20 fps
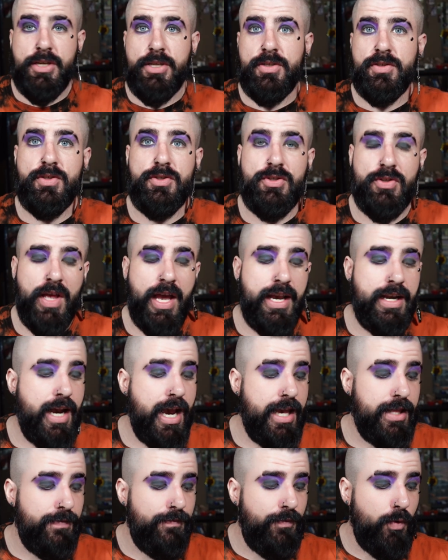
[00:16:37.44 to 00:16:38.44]
So July
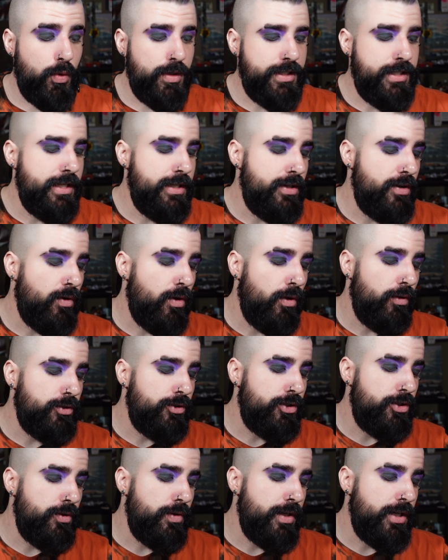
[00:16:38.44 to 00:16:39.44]
9th, 14-year-old
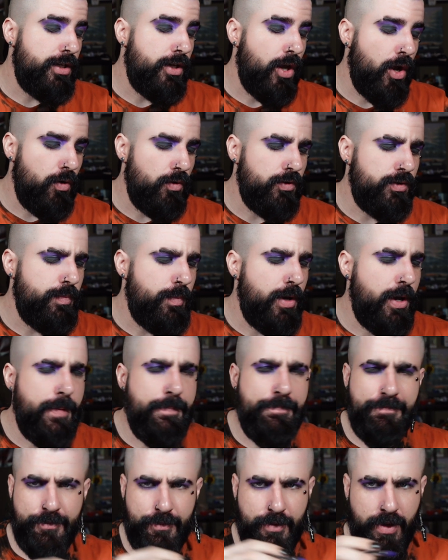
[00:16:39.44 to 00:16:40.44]
Judy
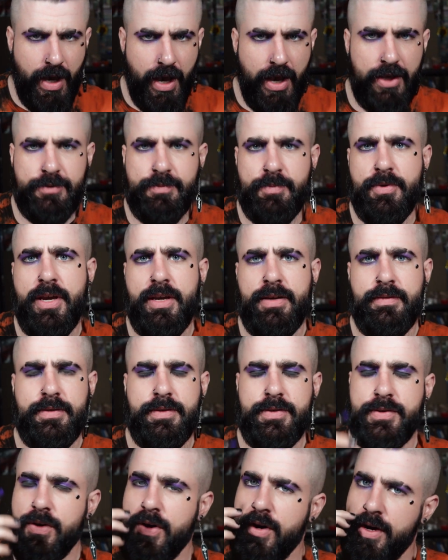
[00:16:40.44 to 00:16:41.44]
Kozma,
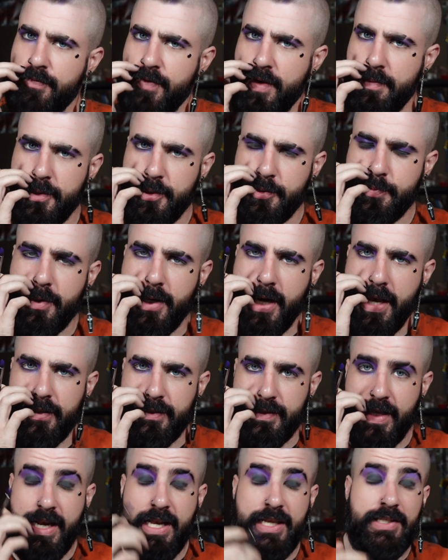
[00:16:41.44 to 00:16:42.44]
Kozma, sorry if I
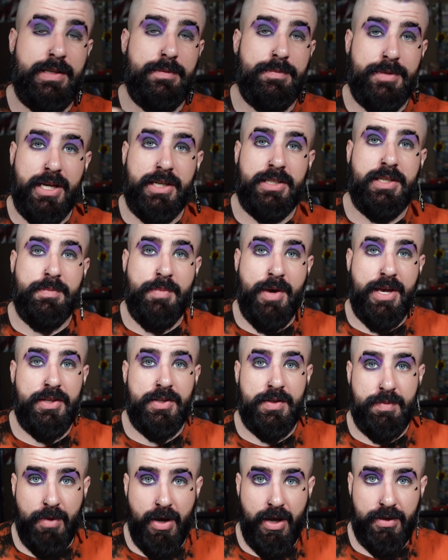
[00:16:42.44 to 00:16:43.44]
mispronounced that, is abducted by
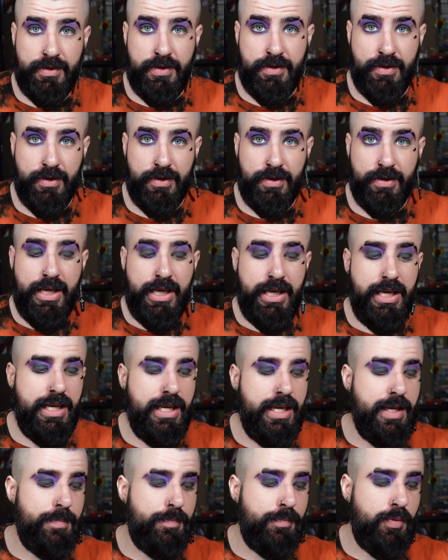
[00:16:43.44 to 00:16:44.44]
this monster.
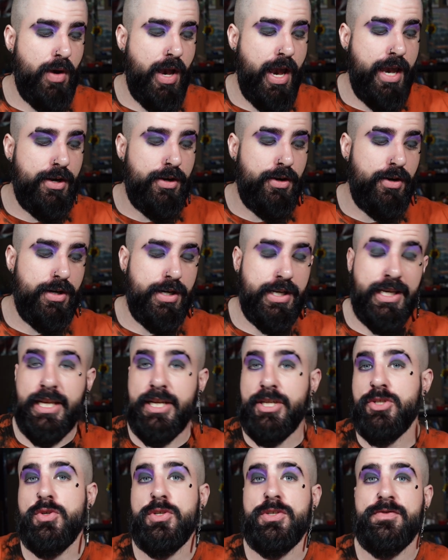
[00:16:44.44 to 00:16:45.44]
He pried her to get
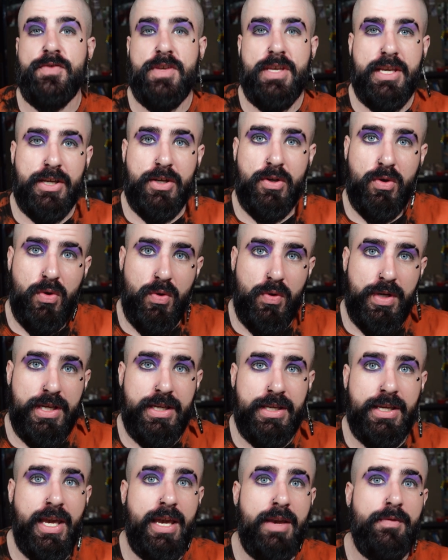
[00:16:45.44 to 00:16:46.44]
into his vehicle.
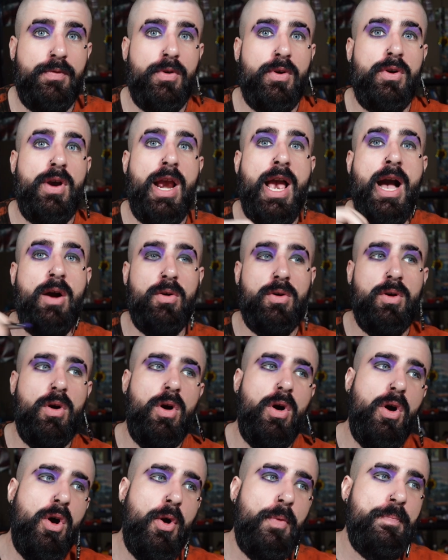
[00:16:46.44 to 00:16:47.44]
He gave her
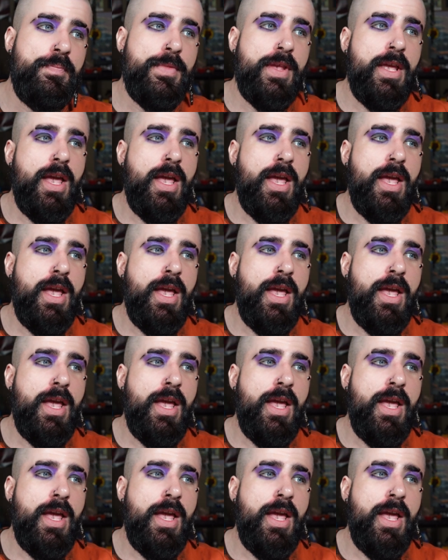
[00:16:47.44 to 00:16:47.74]
alcohol